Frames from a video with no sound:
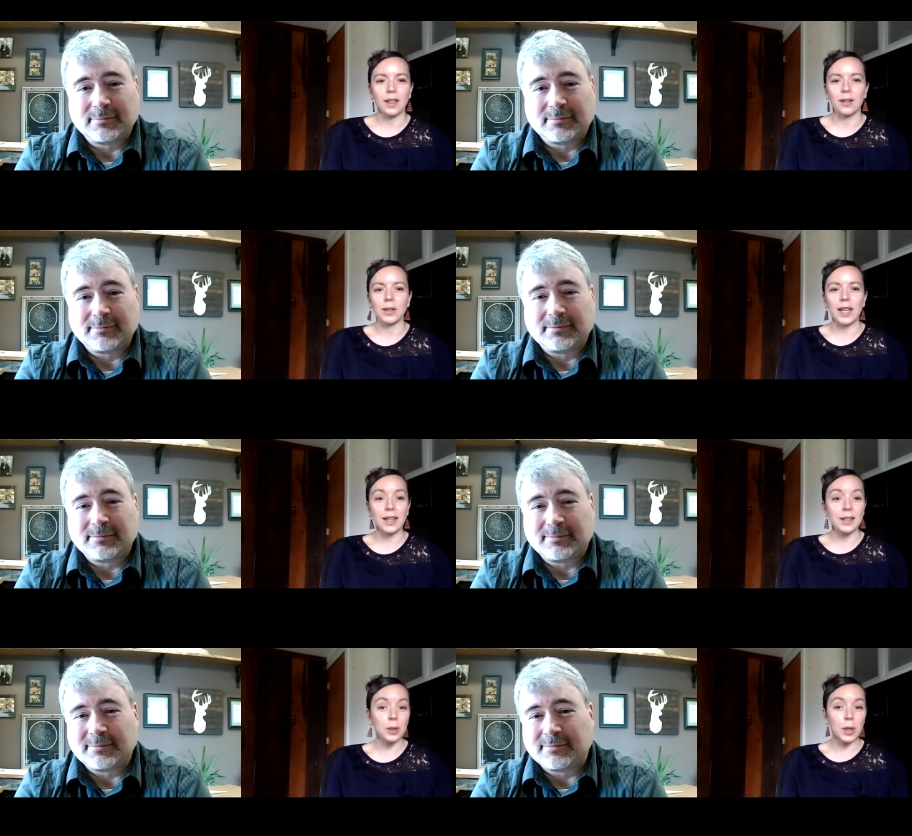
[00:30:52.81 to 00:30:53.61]
Speaker 1: You know,
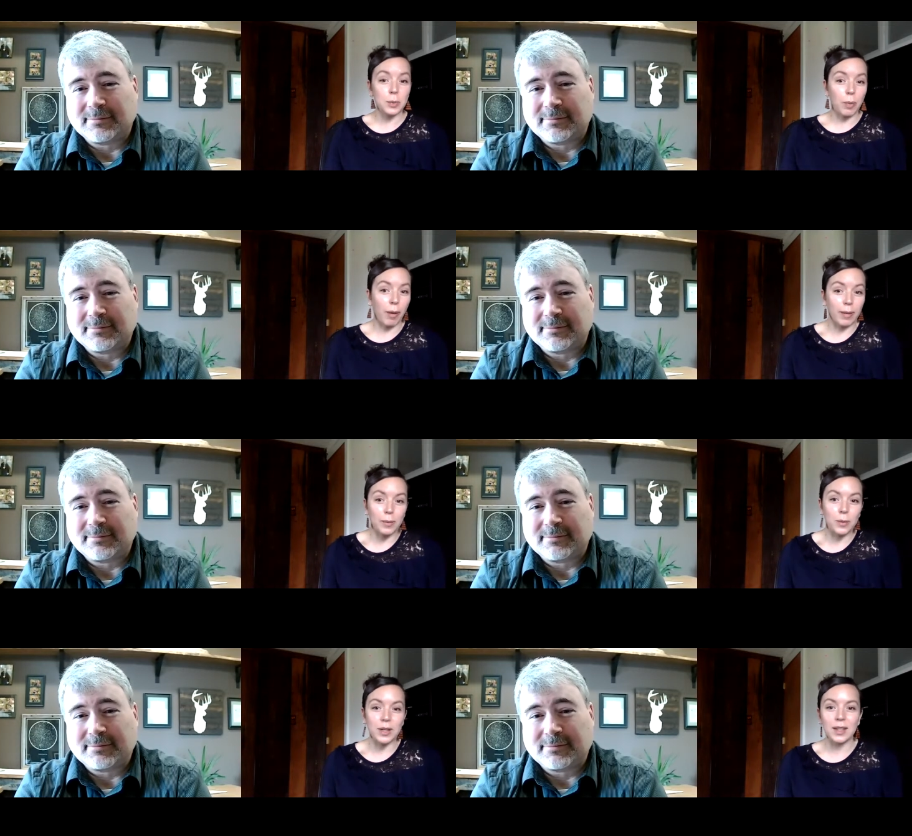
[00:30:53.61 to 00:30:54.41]
land. That's
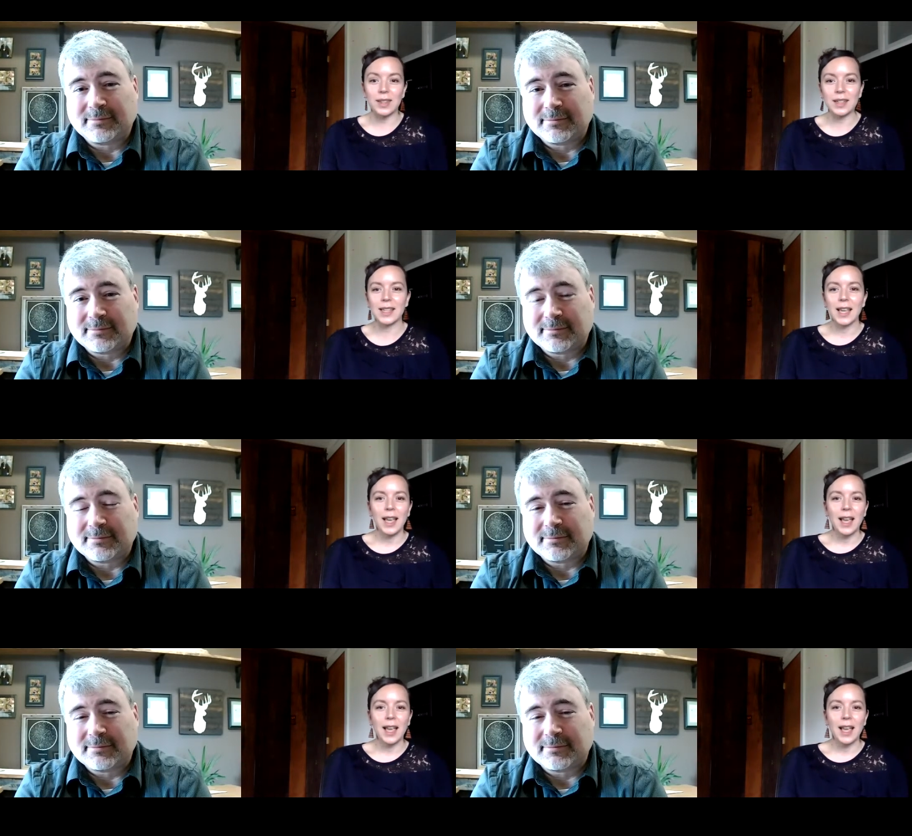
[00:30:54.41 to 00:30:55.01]
probably one of the things